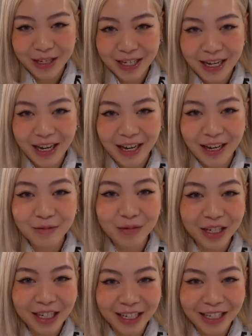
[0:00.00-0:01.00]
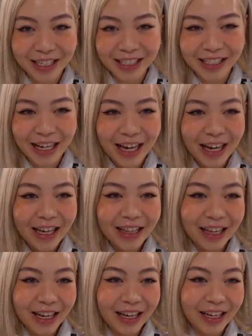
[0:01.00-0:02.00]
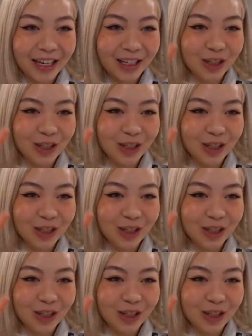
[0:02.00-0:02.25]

today because they